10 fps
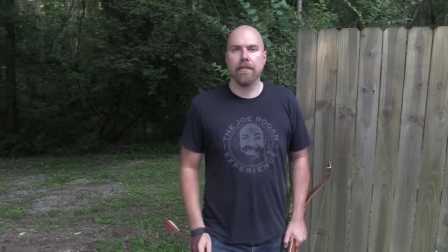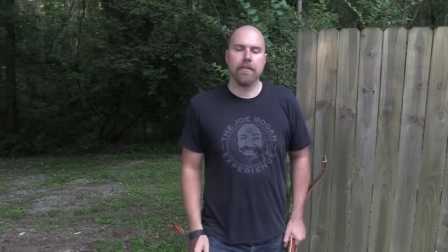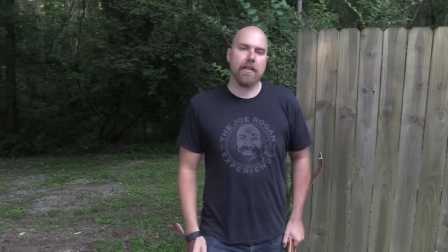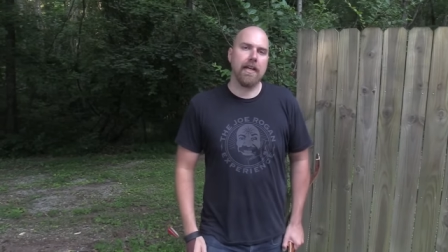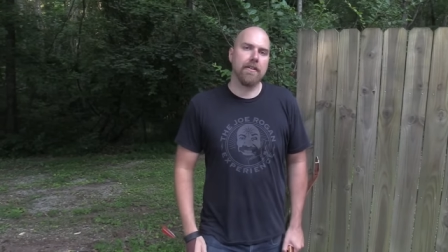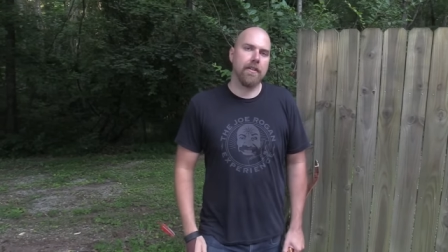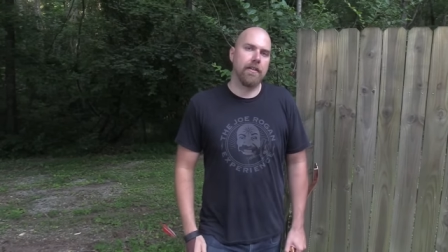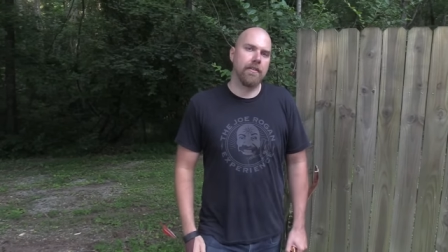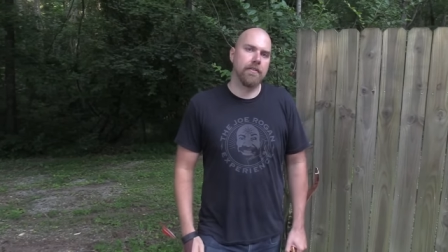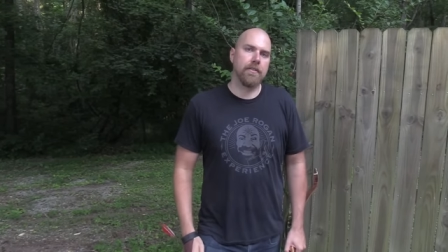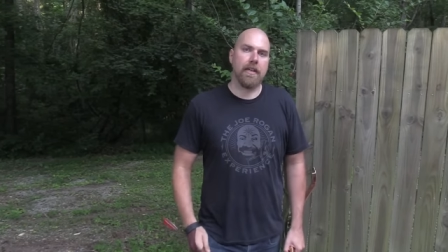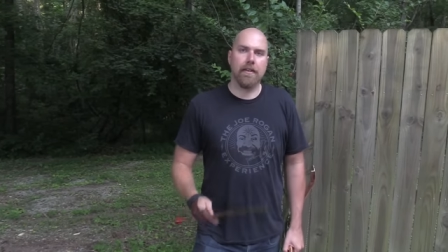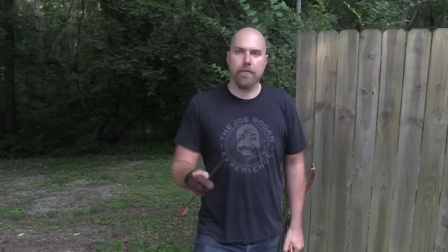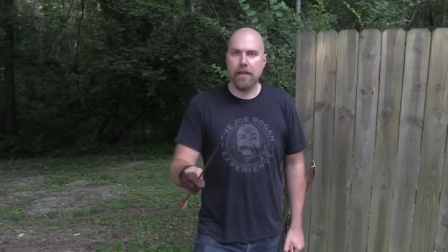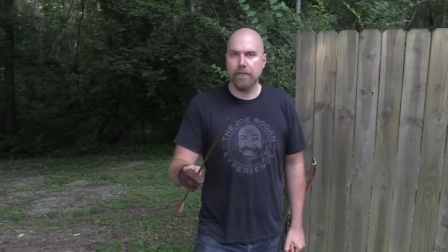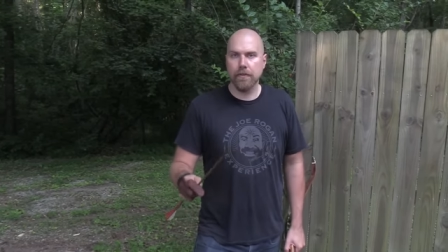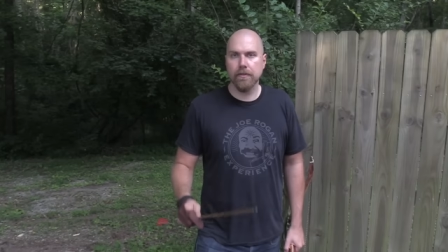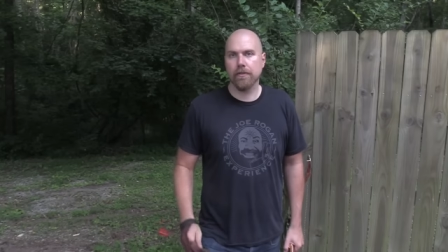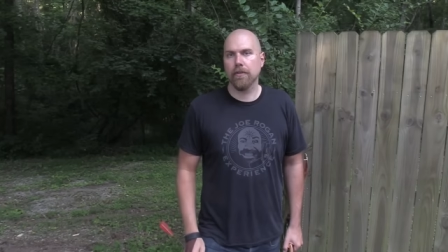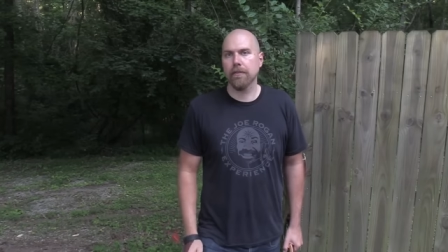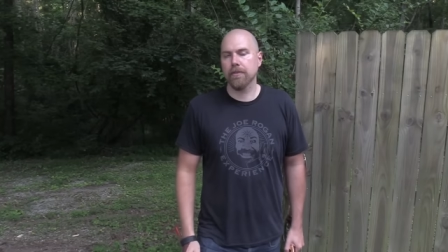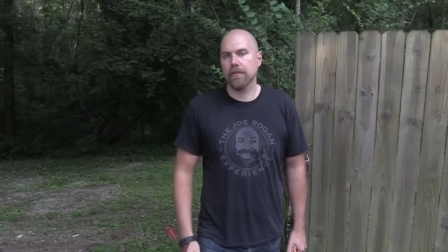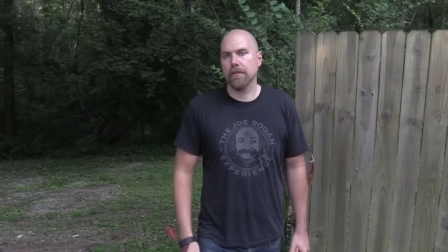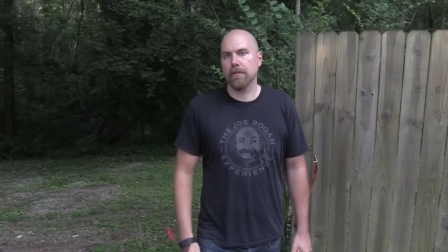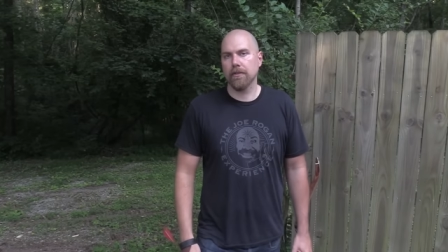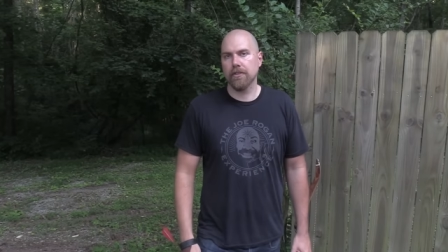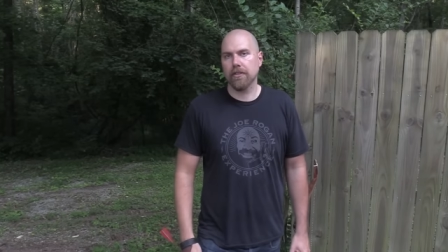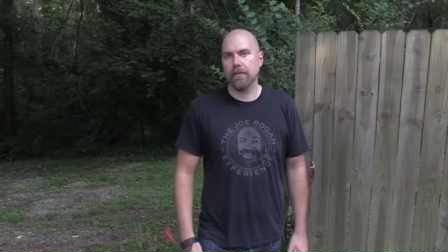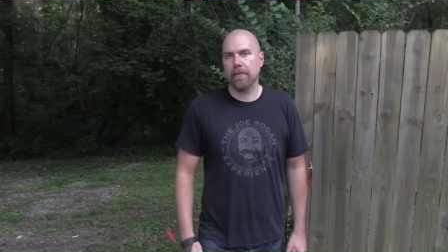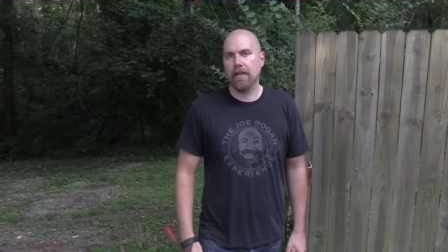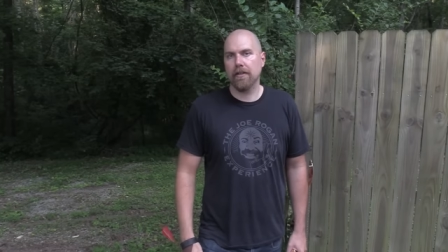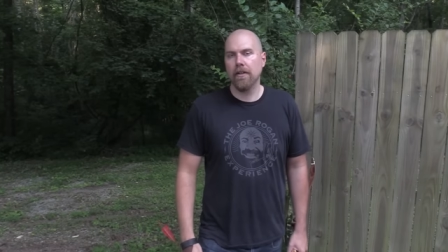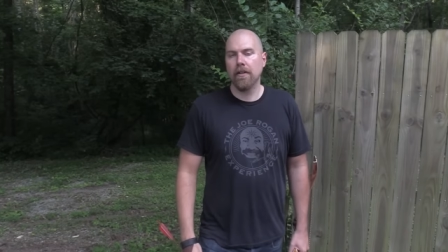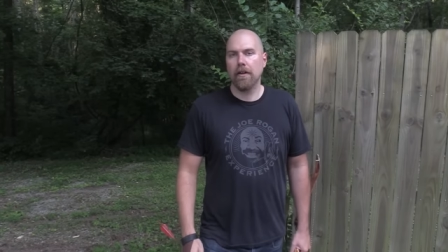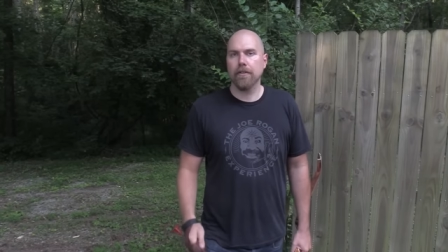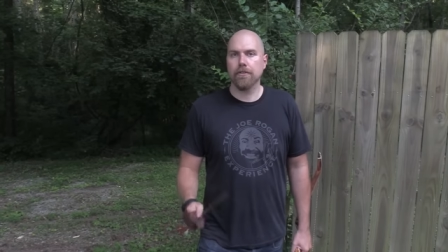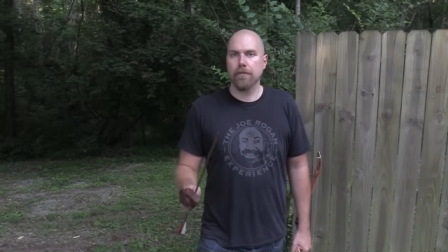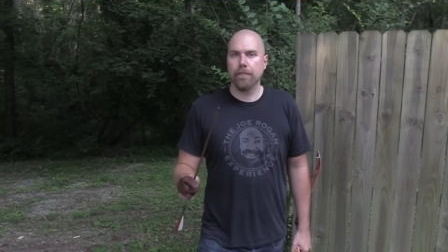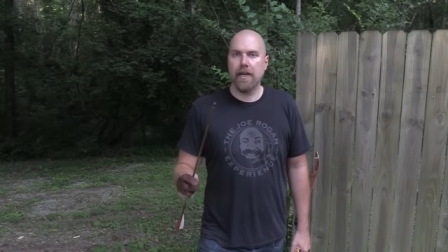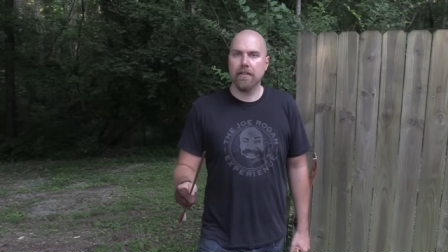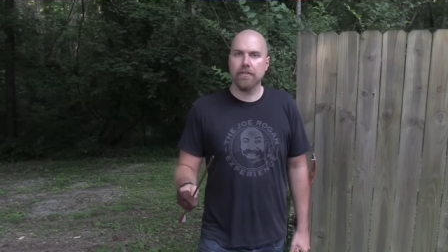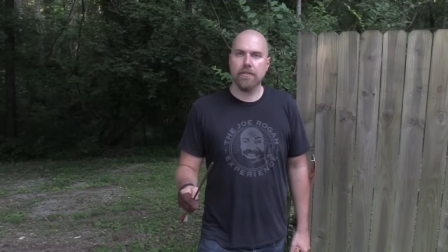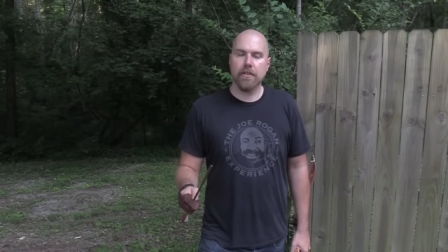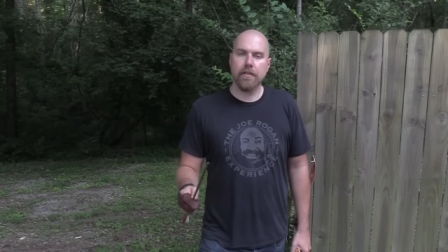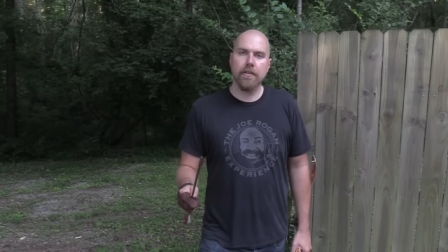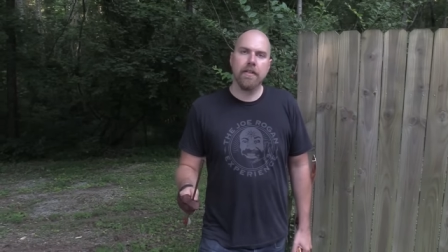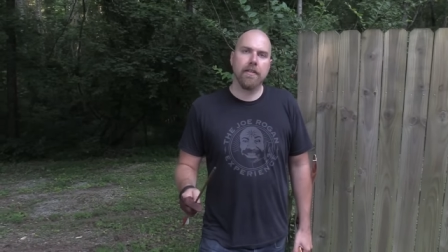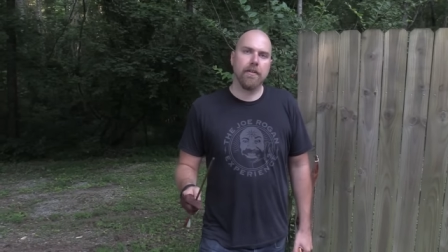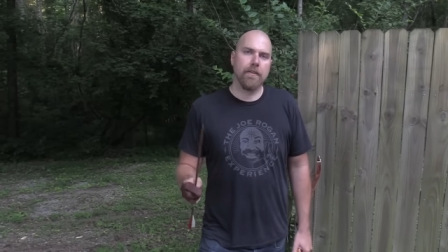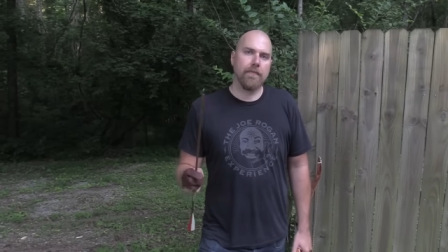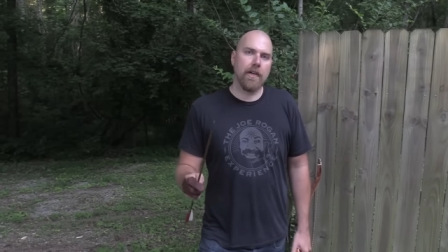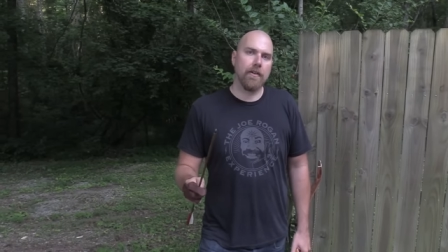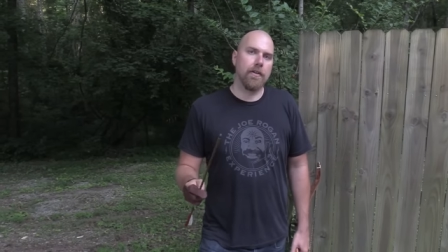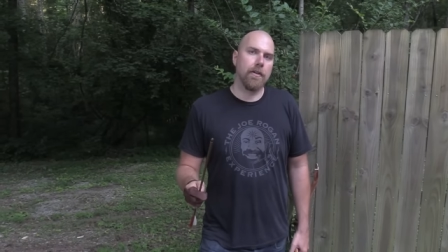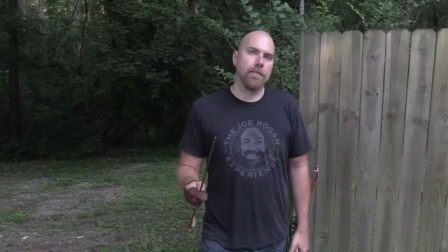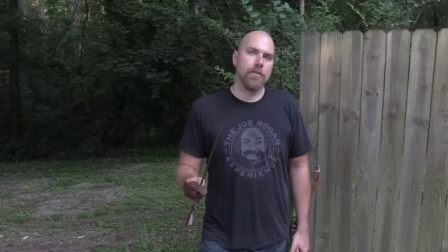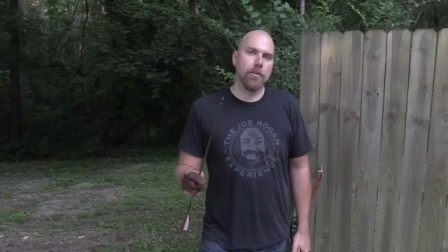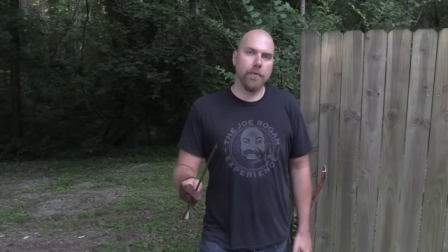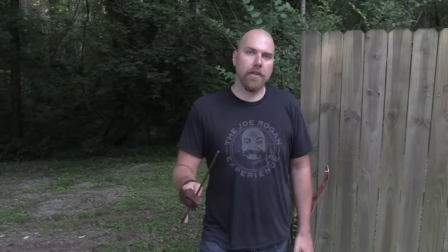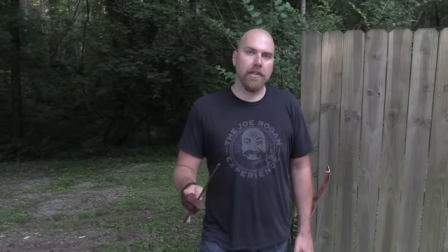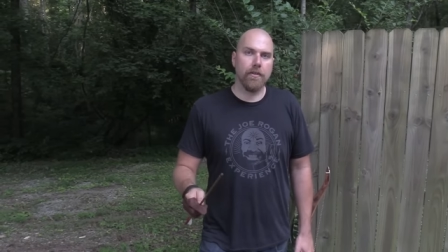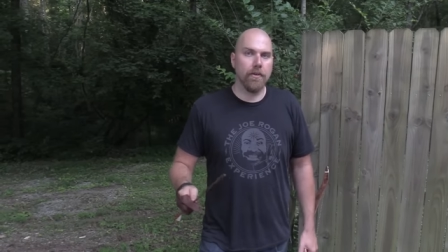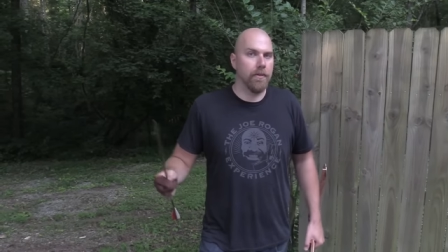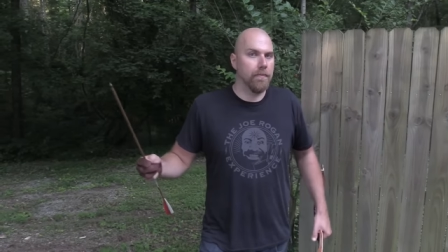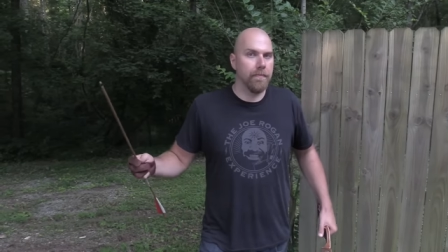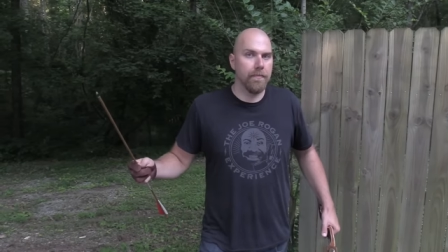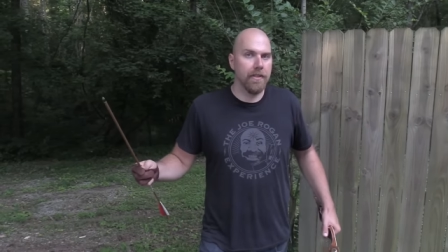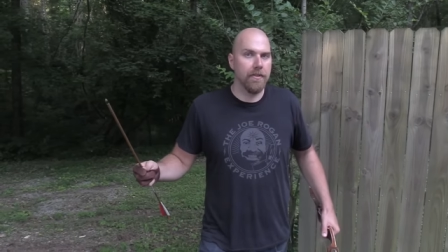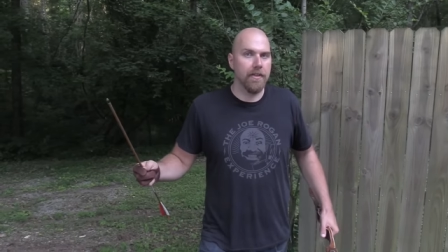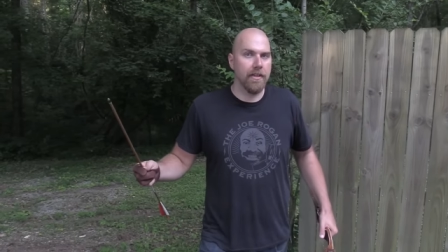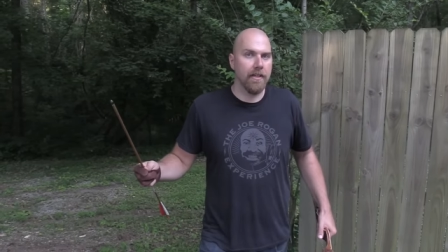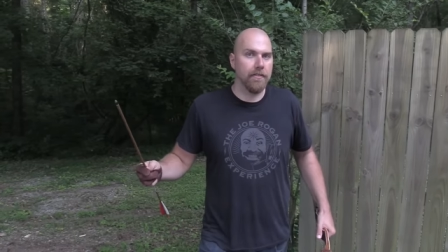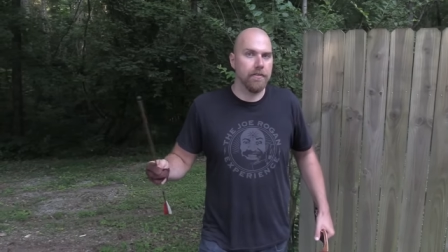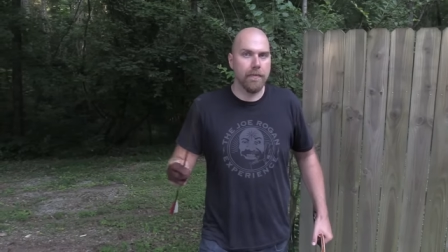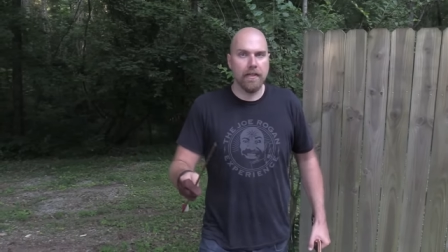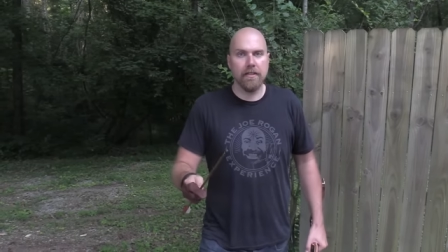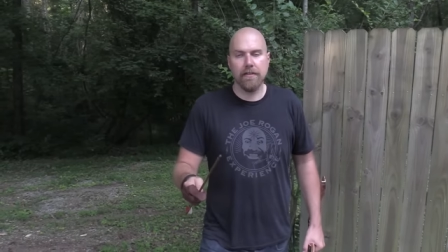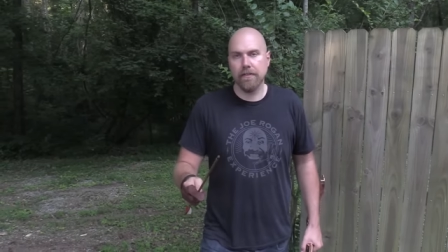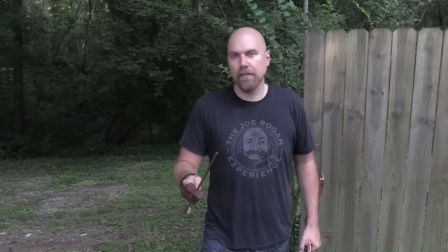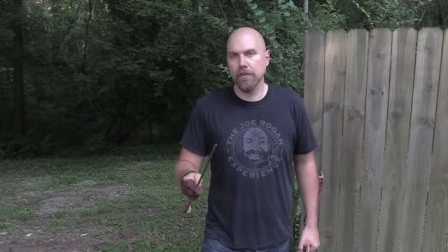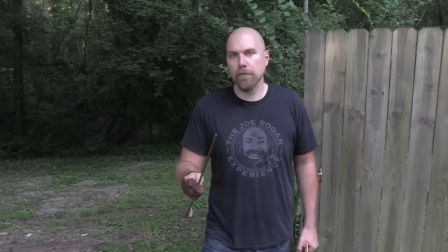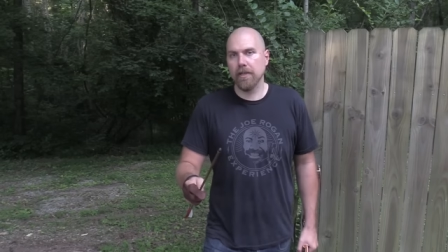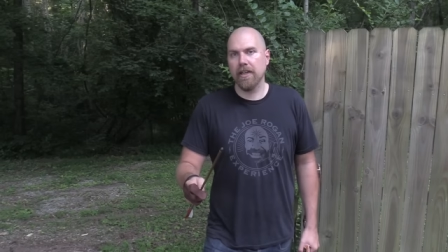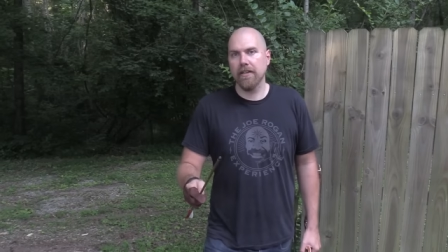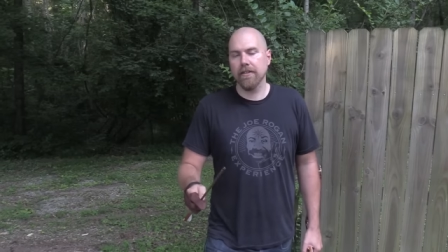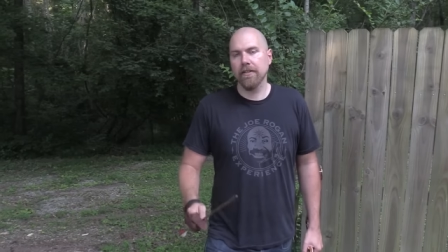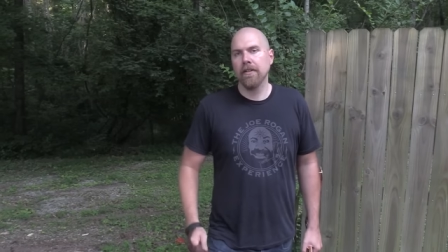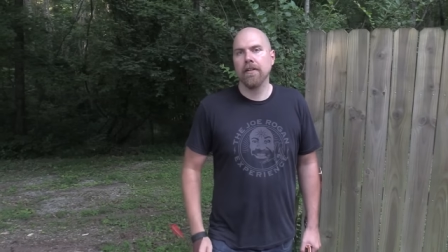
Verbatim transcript: your handguns and rifle grips, so go check them out. Also, Ballistol, they're a firearms lubricant or anything else you might need lubricating.